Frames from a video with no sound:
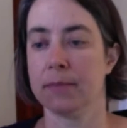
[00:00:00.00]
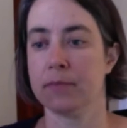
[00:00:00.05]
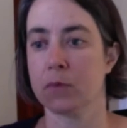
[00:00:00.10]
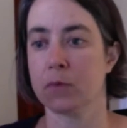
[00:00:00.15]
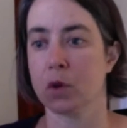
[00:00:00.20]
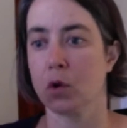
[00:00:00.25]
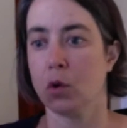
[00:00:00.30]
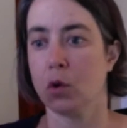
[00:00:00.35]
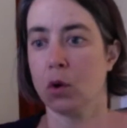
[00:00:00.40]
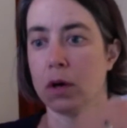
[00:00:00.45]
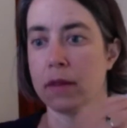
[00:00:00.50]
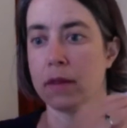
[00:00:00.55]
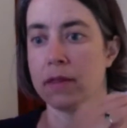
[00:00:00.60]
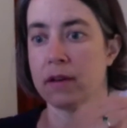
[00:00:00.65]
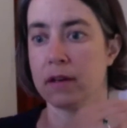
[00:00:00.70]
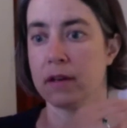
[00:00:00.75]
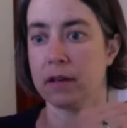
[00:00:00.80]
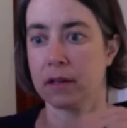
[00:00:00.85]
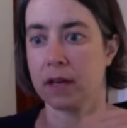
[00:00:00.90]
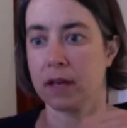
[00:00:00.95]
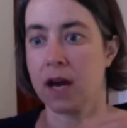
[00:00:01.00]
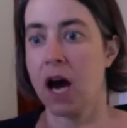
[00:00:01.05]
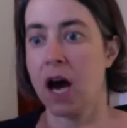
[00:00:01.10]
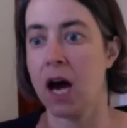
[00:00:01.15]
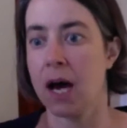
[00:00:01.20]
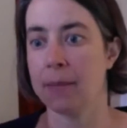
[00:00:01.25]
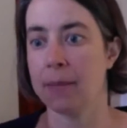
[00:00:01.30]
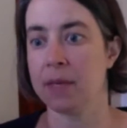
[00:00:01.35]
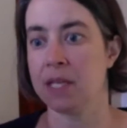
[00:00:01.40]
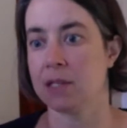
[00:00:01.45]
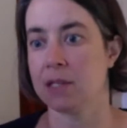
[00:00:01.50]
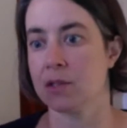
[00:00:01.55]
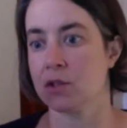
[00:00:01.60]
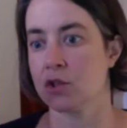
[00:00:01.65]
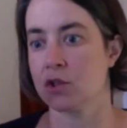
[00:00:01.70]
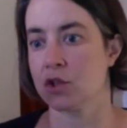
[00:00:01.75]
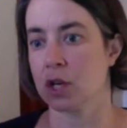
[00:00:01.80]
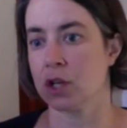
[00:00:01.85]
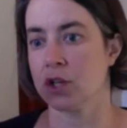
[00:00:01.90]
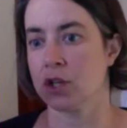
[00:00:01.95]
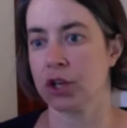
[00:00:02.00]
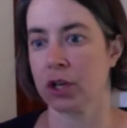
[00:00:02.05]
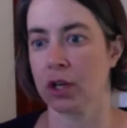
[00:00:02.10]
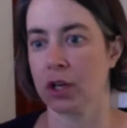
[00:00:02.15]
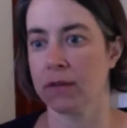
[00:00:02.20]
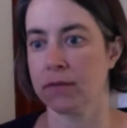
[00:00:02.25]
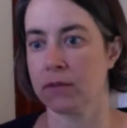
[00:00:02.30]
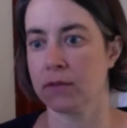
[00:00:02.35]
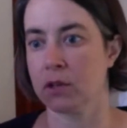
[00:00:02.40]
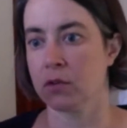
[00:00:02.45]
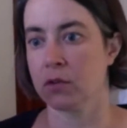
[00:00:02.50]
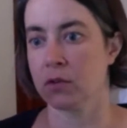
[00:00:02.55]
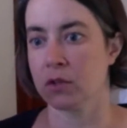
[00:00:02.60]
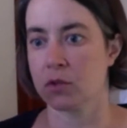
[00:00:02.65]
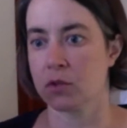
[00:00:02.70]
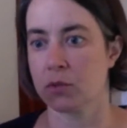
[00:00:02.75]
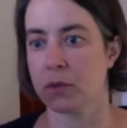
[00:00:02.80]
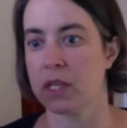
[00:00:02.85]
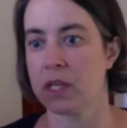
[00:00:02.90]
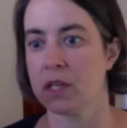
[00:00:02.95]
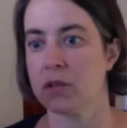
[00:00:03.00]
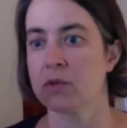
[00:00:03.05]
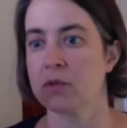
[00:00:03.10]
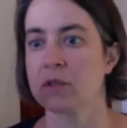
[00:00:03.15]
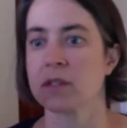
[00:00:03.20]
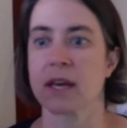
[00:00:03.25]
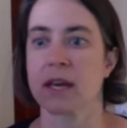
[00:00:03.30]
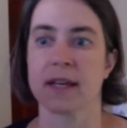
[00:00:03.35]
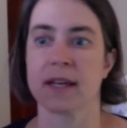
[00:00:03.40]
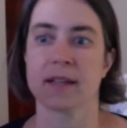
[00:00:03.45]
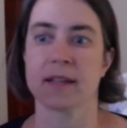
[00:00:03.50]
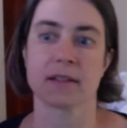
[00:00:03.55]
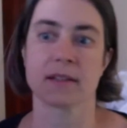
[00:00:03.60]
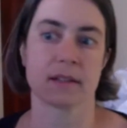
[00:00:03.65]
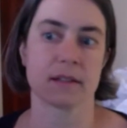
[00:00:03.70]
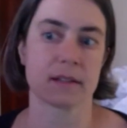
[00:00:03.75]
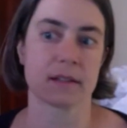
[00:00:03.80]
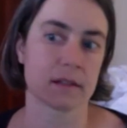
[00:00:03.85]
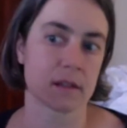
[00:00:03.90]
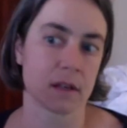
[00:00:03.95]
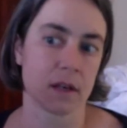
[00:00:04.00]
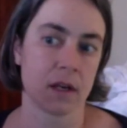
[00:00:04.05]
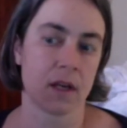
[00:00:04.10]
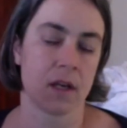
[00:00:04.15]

or the common structure of those 3 use cases,